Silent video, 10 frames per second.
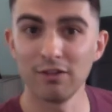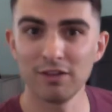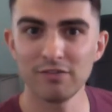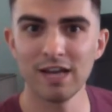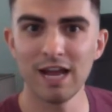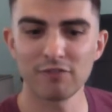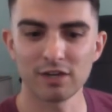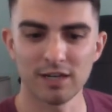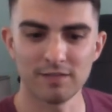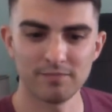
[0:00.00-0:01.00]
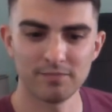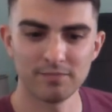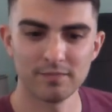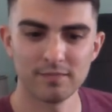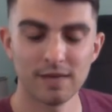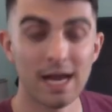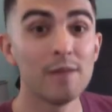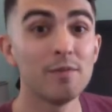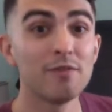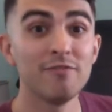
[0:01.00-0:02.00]
in Africa. I am
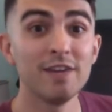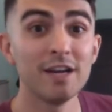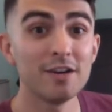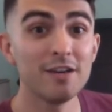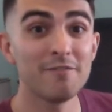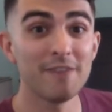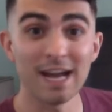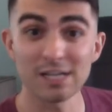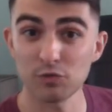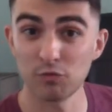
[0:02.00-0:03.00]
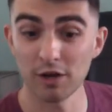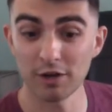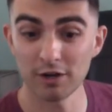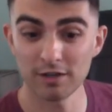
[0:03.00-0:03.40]
a very fast runner.